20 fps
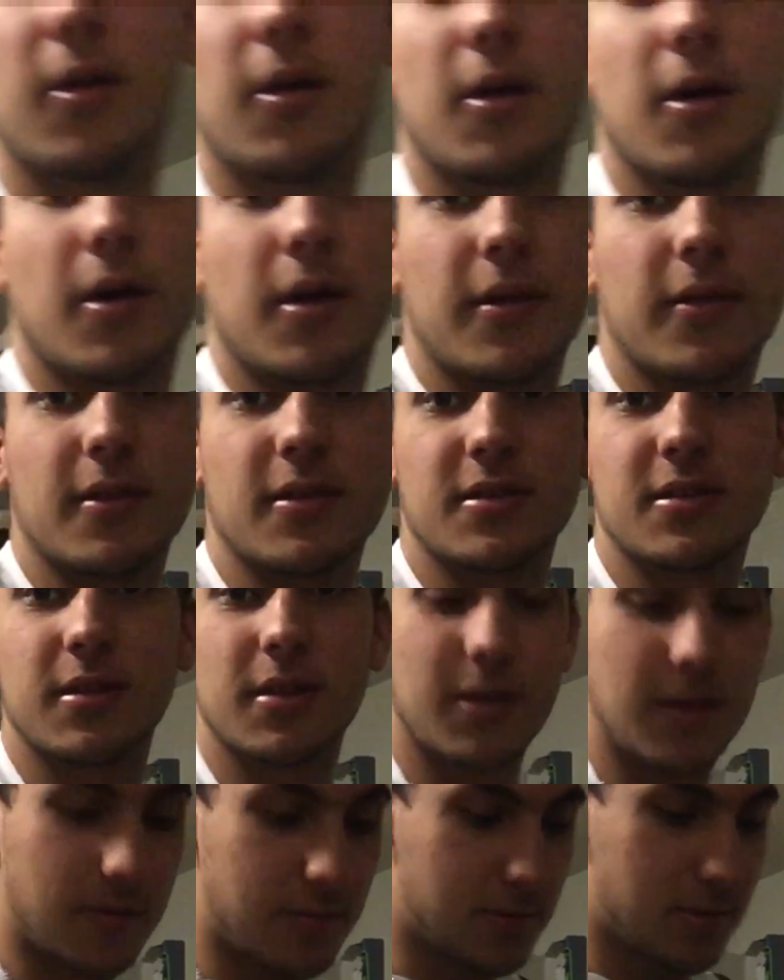Hugging the
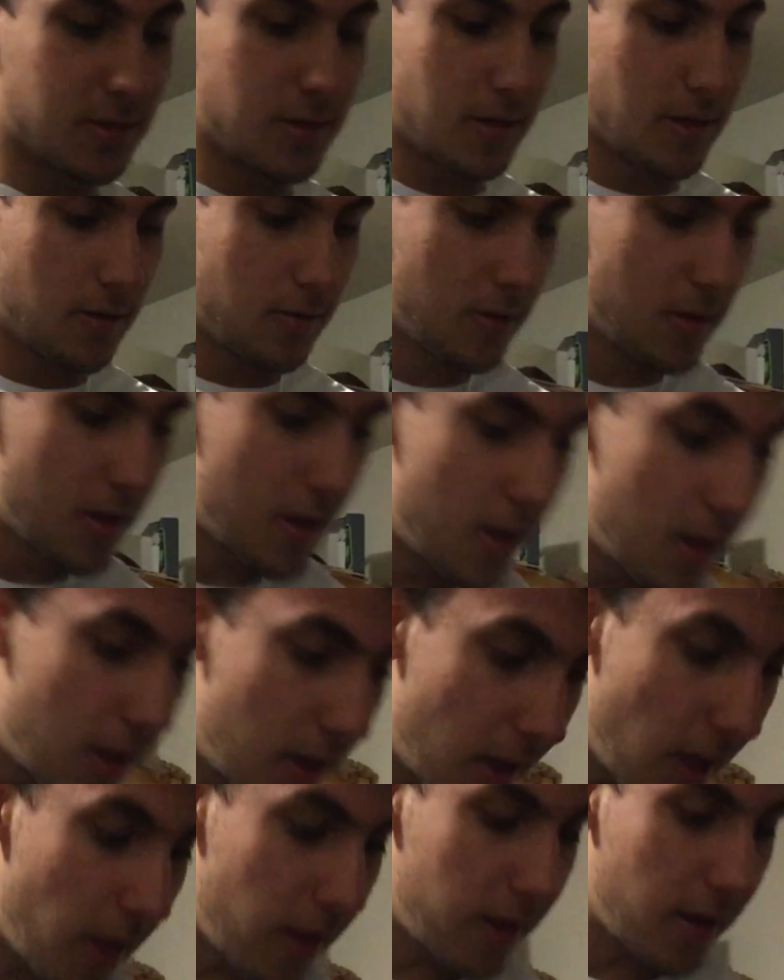sleeves, you know.
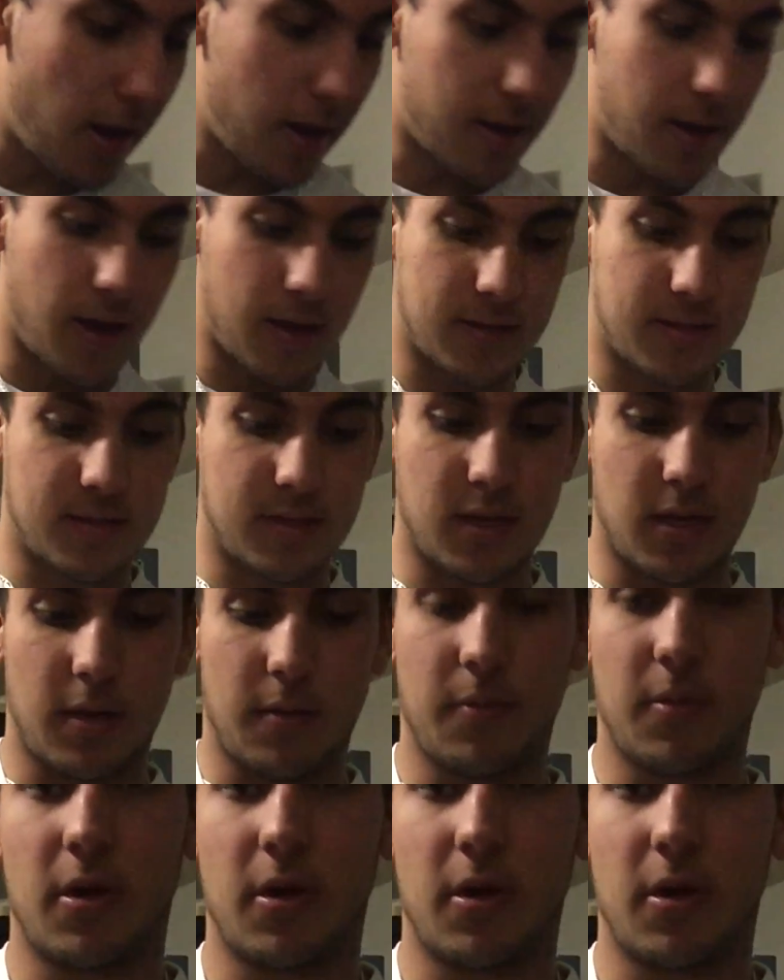And then I got some